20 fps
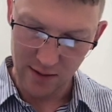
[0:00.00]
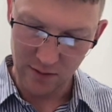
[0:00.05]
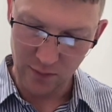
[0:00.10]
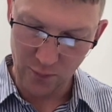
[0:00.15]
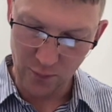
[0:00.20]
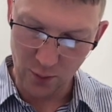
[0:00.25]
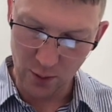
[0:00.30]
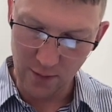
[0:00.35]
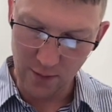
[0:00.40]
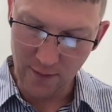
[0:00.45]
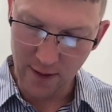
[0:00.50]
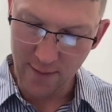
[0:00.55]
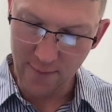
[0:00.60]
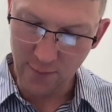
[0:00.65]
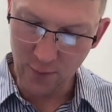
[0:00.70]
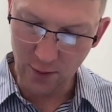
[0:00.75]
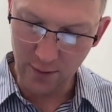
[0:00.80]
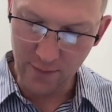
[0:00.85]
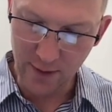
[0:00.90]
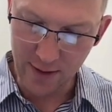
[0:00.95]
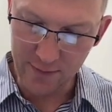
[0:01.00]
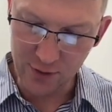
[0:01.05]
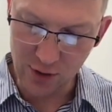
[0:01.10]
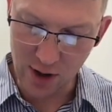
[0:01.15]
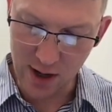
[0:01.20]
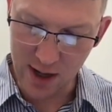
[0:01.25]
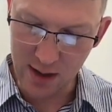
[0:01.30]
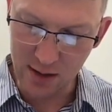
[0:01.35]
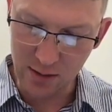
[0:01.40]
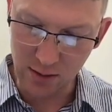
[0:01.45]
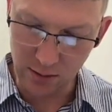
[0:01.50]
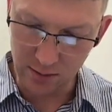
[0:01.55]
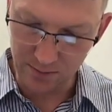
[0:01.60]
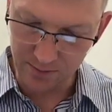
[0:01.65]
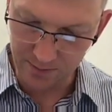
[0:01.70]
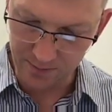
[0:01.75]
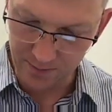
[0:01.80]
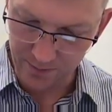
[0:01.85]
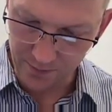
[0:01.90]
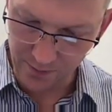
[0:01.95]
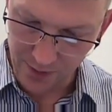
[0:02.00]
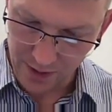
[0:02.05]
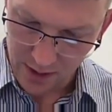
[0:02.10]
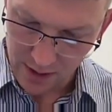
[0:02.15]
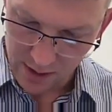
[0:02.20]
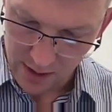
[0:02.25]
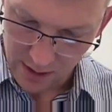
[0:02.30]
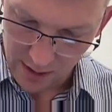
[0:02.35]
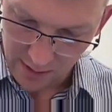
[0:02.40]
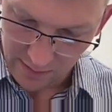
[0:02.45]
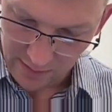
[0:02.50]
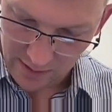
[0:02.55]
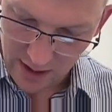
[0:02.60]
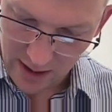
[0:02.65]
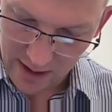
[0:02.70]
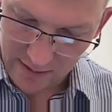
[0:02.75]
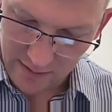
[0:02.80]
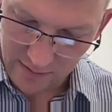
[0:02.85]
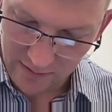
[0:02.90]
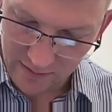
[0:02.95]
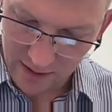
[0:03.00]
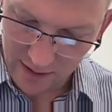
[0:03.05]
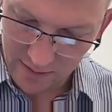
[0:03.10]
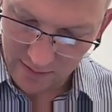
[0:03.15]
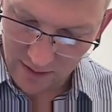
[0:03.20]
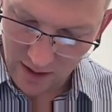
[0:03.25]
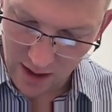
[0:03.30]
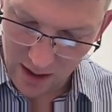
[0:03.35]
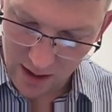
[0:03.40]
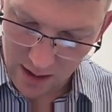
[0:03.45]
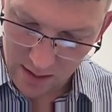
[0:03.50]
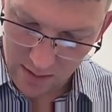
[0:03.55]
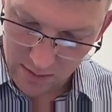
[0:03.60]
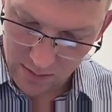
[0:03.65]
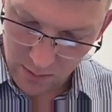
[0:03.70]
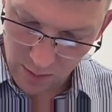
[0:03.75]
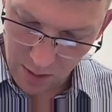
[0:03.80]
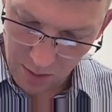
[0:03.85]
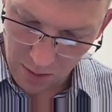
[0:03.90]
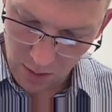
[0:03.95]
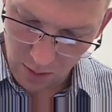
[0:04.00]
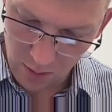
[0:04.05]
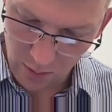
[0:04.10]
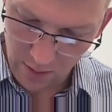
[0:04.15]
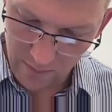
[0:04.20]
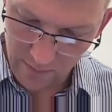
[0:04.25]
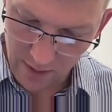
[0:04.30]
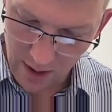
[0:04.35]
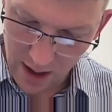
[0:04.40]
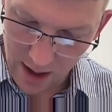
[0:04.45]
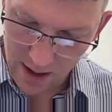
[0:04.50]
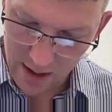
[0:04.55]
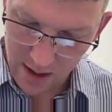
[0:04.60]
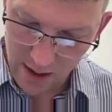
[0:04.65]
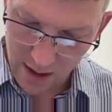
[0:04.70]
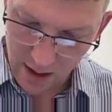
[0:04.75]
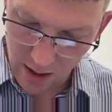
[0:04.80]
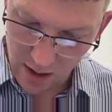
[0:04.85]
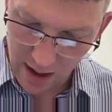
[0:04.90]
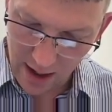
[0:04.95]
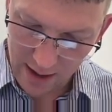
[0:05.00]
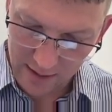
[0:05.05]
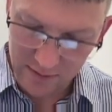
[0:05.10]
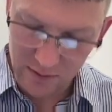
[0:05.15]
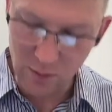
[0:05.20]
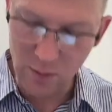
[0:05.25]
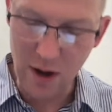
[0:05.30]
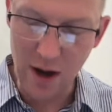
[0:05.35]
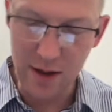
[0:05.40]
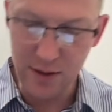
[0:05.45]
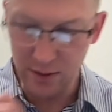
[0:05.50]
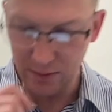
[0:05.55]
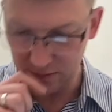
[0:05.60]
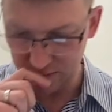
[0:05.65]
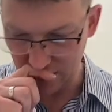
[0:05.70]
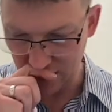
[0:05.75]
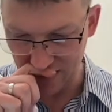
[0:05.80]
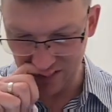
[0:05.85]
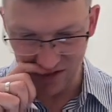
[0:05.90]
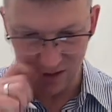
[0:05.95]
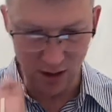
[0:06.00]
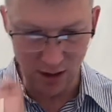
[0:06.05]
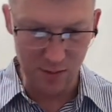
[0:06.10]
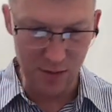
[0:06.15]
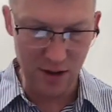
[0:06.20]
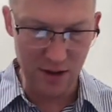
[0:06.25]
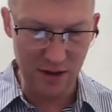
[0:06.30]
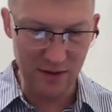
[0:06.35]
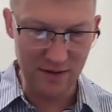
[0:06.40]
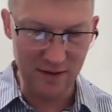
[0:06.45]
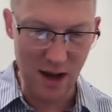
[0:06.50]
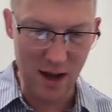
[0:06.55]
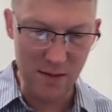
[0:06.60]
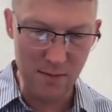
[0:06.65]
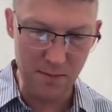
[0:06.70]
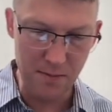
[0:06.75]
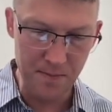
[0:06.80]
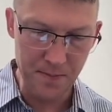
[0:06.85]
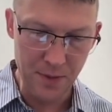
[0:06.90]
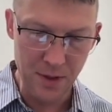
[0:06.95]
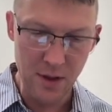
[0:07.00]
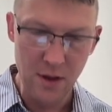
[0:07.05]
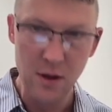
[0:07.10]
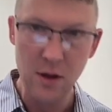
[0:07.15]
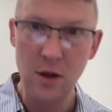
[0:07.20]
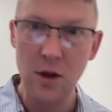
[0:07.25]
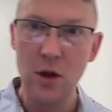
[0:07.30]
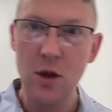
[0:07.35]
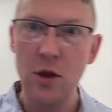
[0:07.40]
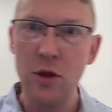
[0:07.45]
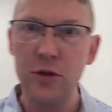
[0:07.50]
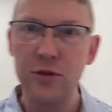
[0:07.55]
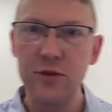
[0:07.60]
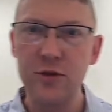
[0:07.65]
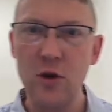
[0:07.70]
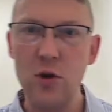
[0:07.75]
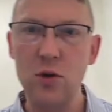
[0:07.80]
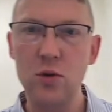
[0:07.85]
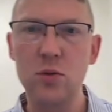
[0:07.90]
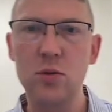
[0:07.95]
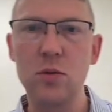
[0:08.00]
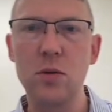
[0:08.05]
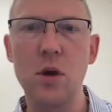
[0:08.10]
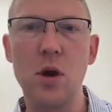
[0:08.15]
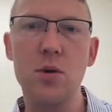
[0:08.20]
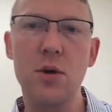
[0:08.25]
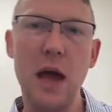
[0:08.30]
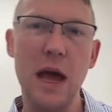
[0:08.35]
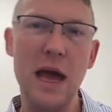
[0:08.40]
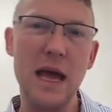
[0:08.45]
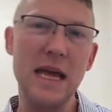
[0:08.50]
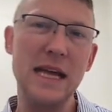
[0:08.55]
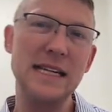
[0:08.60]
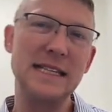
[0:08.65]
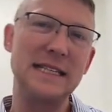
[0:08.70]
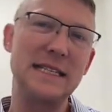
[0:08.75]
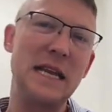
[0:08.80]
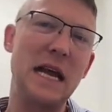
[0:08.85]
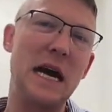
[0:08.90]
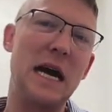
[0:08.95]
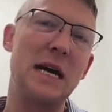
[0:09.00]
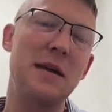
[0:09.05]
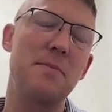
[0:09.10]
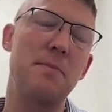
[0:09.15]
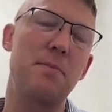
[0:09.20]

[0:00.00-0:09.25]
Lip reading: a 45, 45 triangle. It's got 16. Remember, we've got our x and y. Those sides are going to be the same. So, okay, it's not